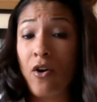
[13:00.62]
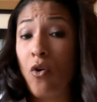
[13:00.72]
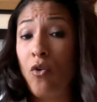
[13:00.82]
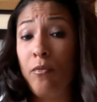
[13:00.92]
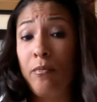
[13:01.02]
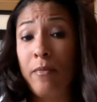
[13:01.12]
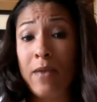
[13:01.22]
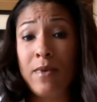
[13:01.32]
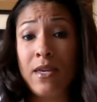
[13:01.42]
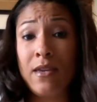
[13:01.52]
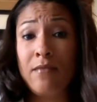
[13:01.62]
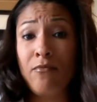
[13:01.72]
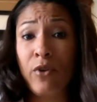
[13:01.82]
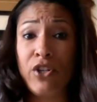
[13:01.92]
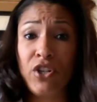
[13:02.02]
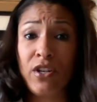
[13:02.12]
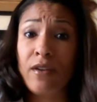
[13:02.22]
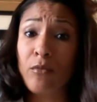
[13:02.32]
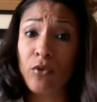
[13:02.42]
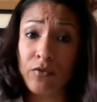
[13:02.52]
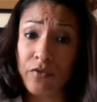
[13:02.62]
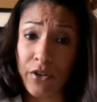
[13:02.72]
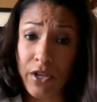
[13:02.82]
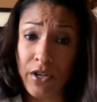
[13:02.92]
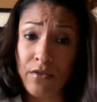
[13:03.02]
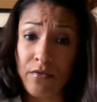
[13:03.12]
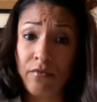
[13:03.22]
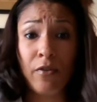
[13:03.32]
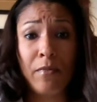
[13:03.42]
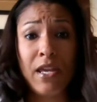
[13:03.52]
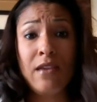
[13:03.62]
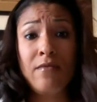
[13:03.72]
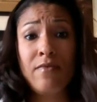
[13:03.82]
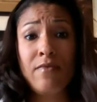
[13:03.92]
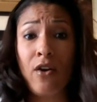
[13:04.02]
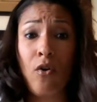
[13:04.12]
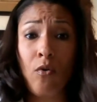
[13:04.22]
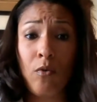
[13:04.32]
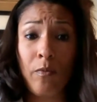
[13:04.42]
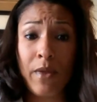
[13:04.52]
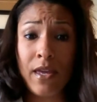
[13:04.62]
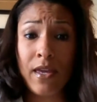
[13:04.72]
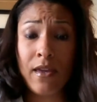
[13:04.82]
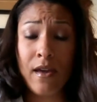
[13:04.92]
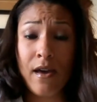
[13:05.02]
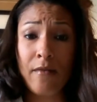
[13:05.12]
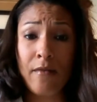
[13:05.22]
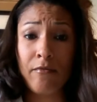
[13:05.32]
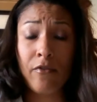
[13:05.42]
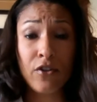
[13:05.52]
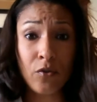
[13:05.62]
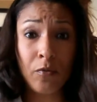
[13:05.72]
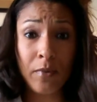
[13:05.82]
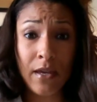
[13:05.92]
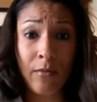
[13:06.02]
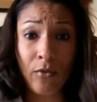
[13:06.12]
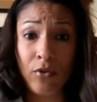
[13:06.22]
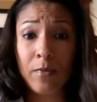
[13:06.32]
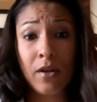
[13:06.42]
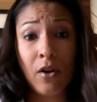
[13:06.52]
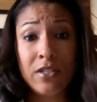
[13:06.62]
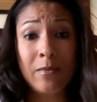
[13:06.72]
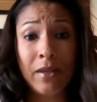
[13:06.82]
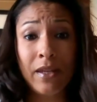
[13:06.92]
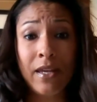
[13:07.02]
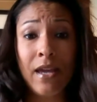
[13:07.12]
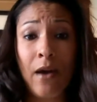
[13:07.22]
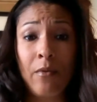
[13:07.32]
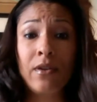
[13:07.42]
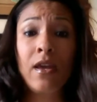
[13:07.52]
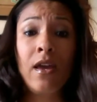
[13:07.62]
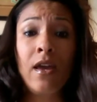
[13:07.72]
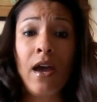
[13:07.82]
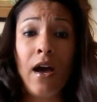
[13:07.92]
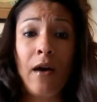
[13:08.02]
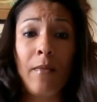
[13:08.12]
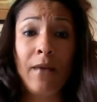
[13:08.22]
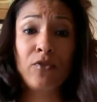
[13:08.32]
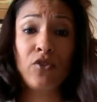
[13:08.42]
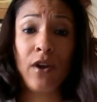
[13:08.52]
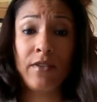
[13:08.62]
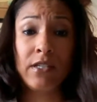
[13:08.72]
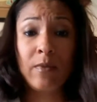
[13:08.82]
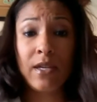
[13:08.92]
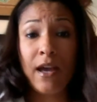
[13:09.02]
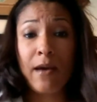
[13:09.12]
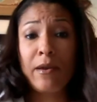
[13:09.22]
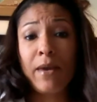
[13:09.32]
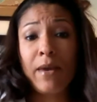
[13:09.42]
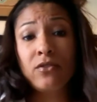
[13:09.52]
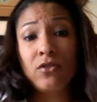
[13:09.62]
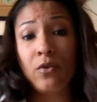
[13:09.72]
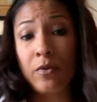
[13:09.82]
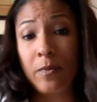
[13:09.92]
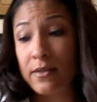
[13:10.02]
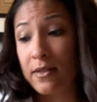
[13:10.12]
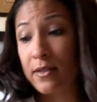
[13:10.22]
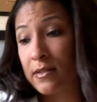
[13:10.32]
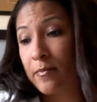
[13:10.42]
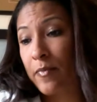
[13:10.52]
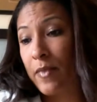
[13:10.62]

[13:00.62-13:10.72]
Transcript: goal may be reaching emerald for you. For me, that goal will be, first it will be emerald, but ultimately I'm striving to be a diamond ambassador with Plexus.